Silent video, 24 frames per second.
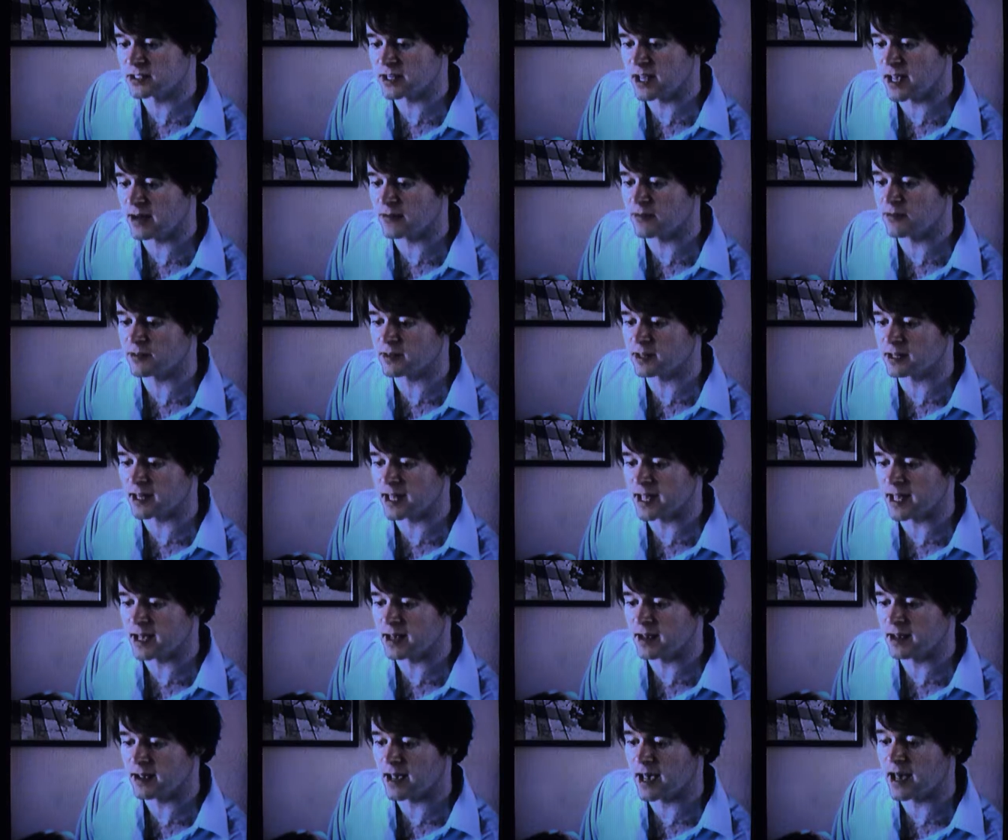and for the
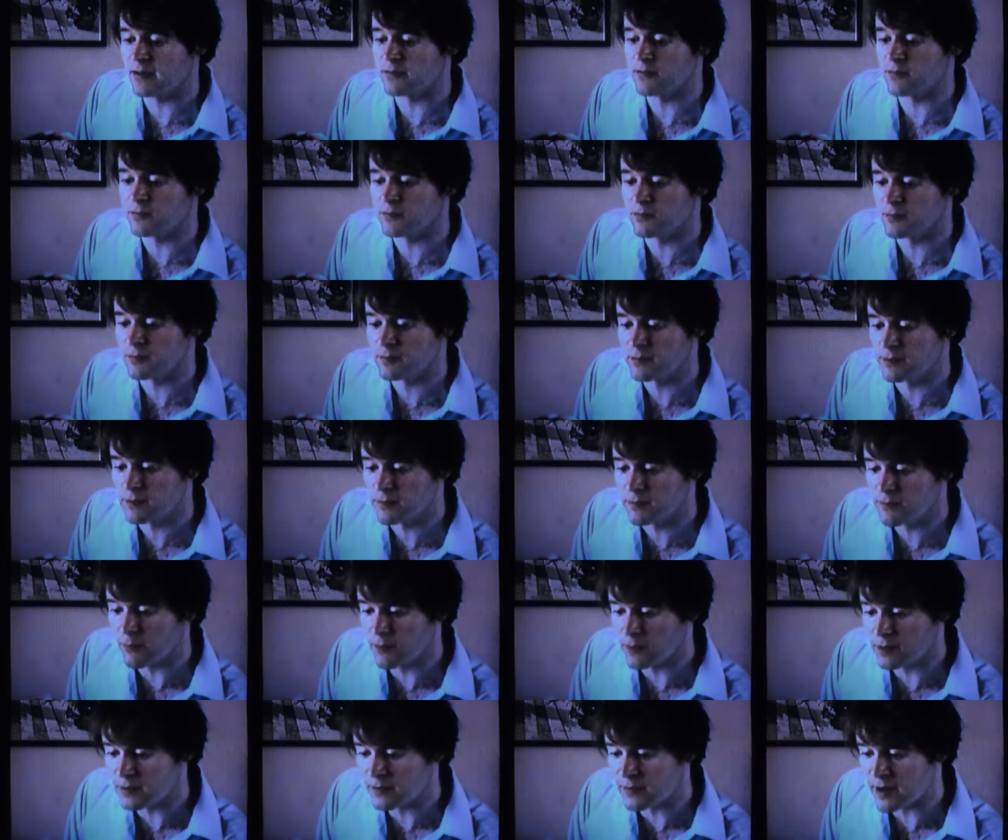land, and
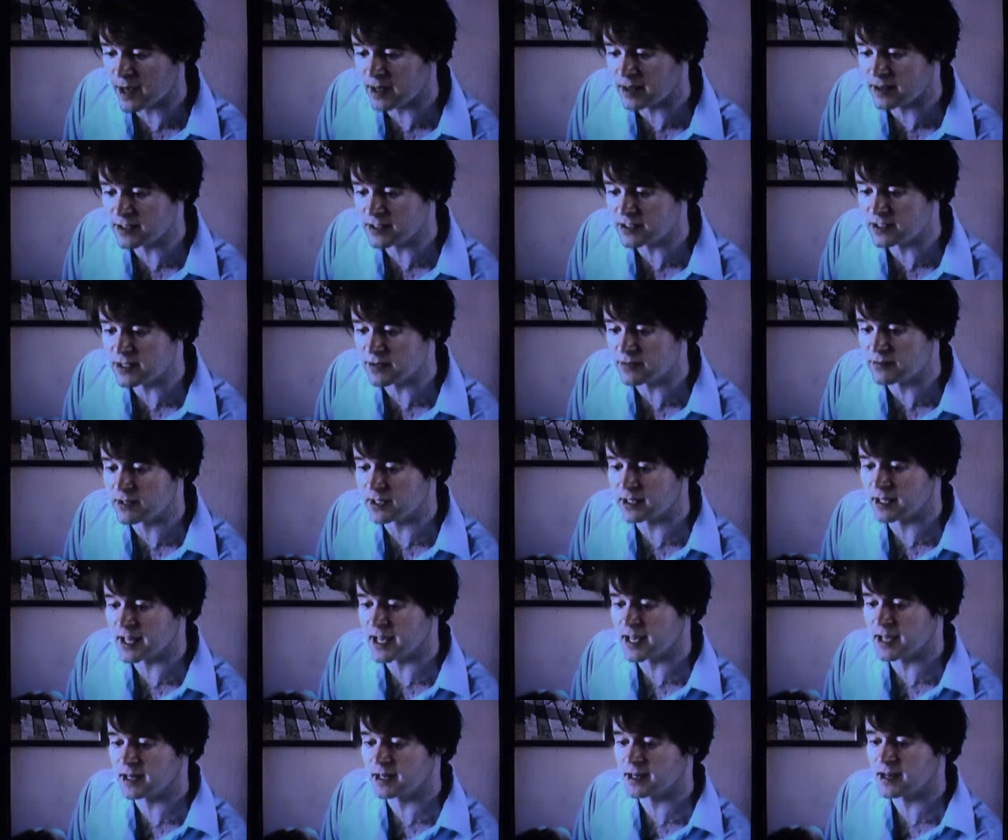for the violence of the
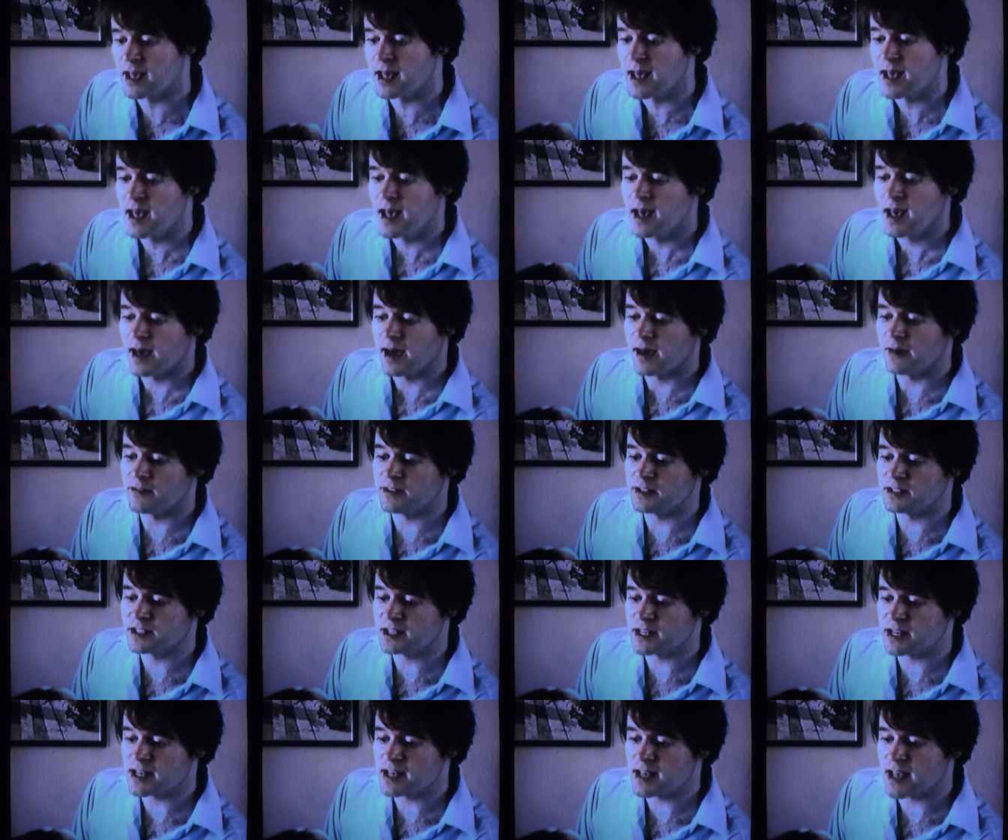land, of the
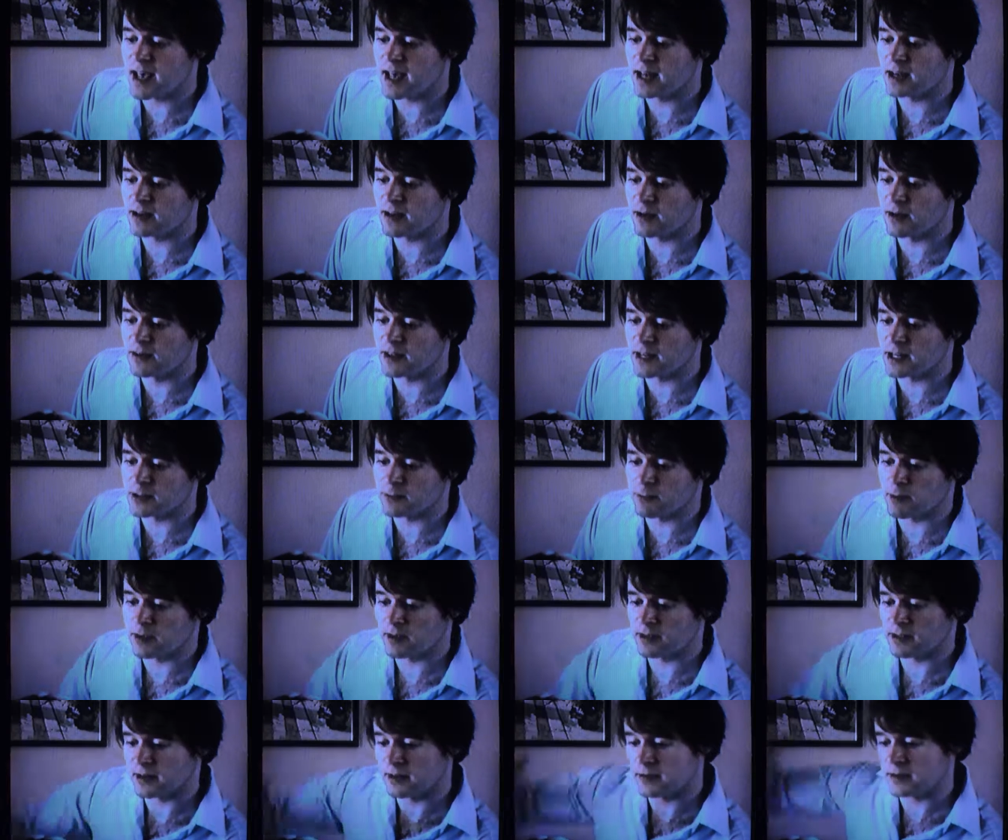city, and all that
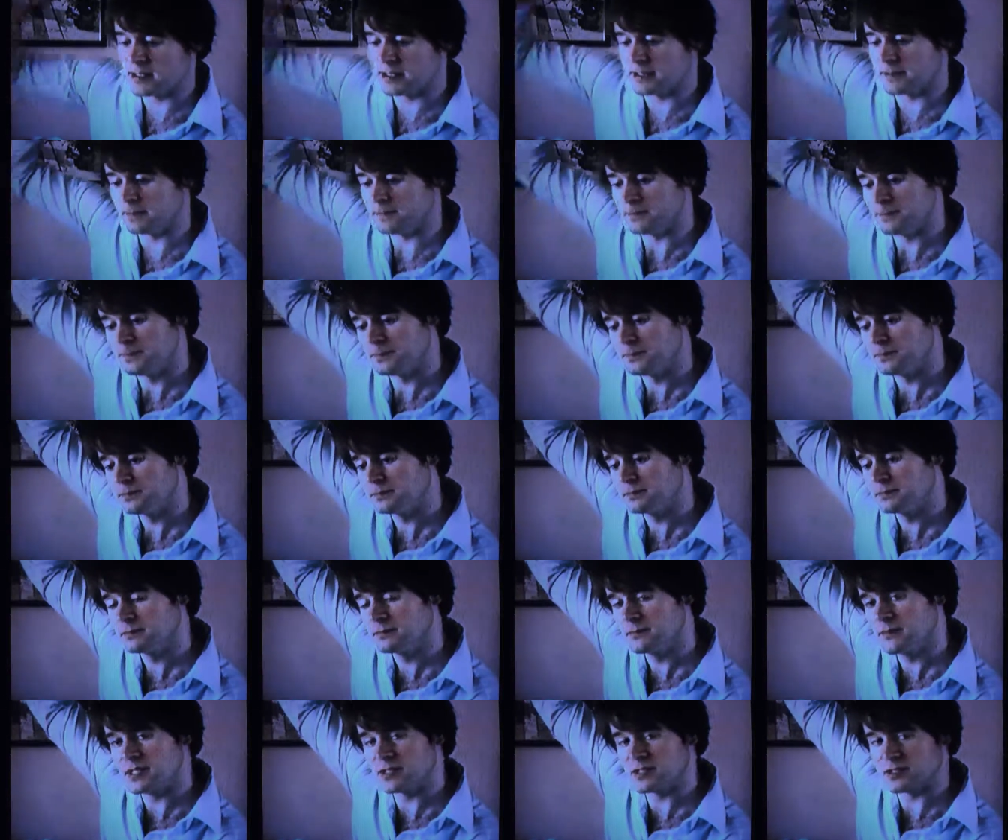dwell therein.
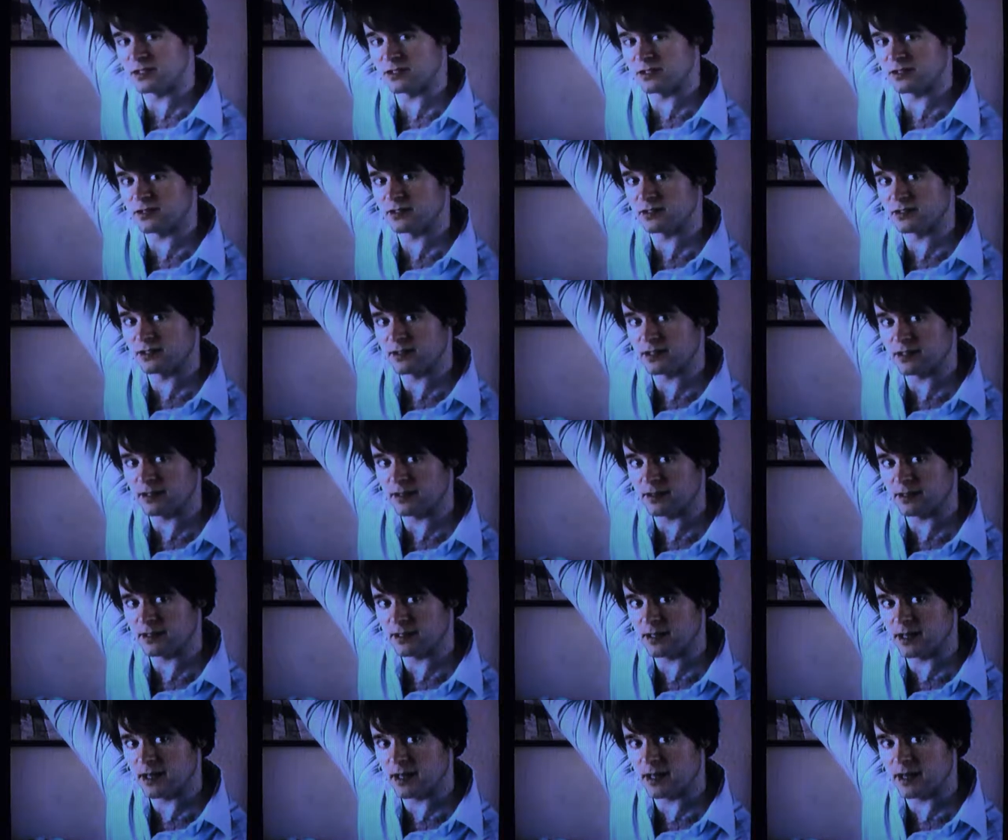This is
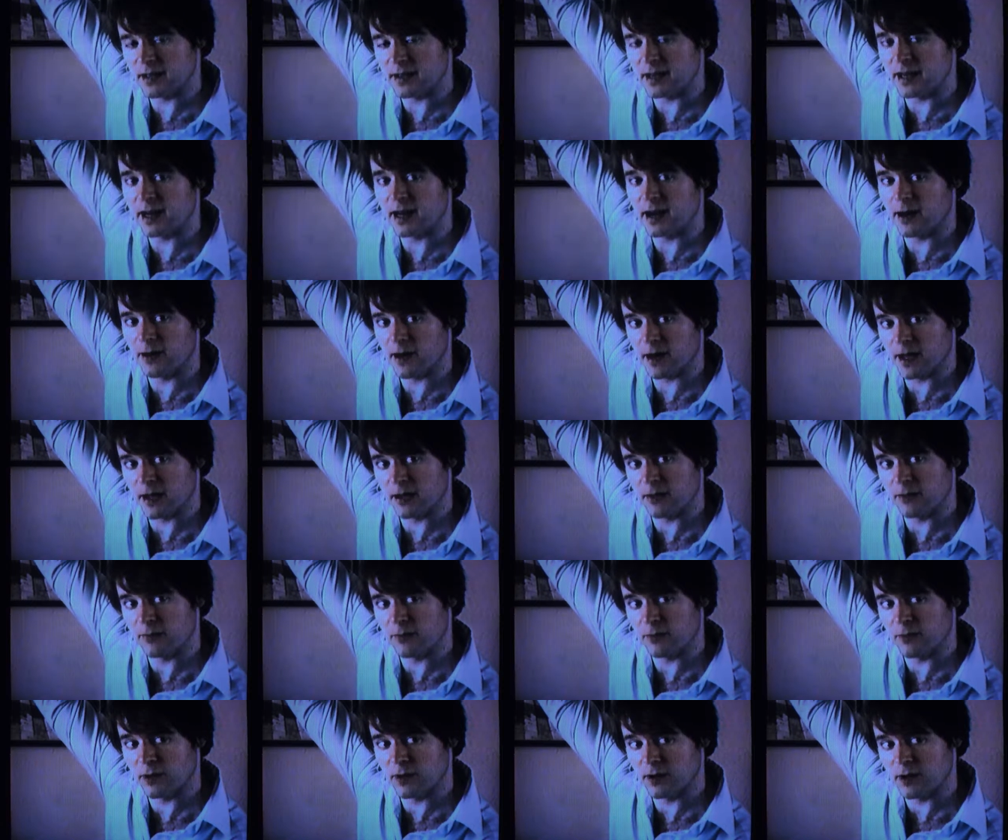uh, that area
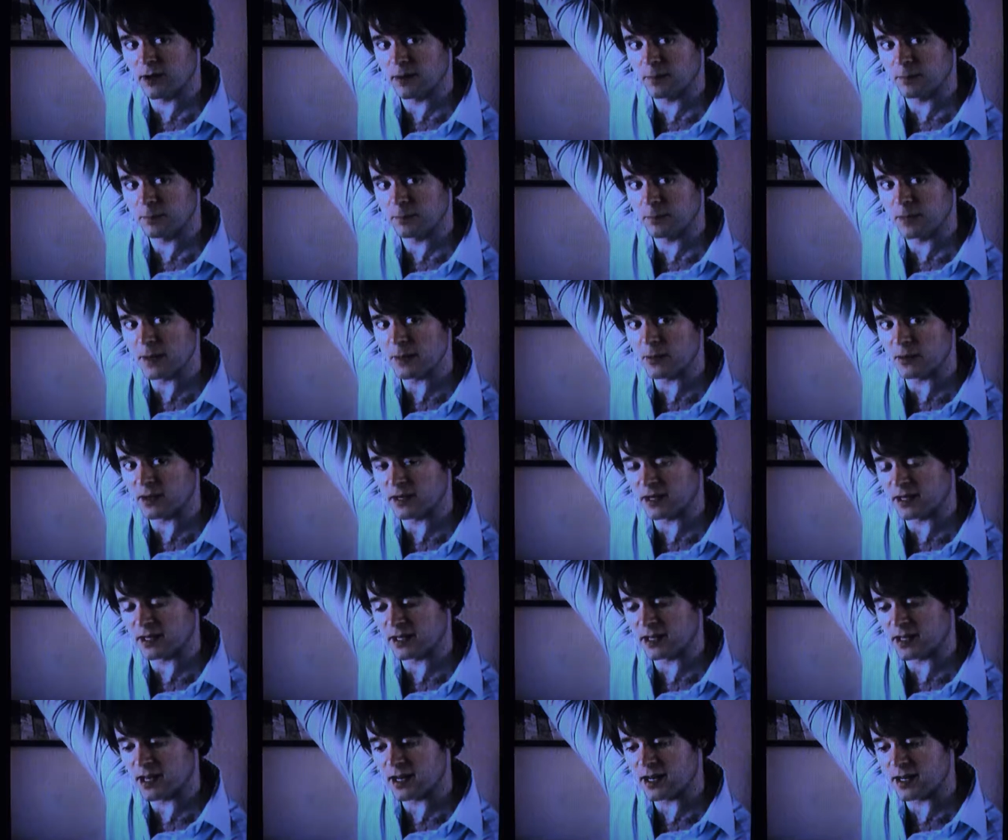where uh, people are going
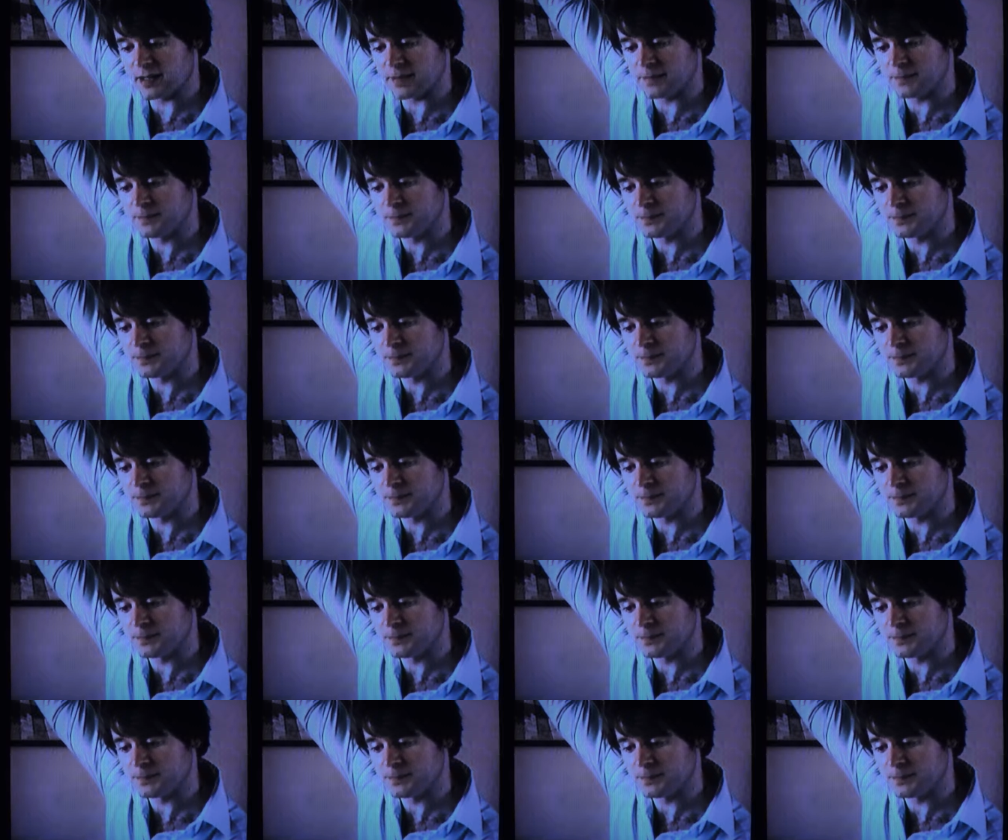to get it.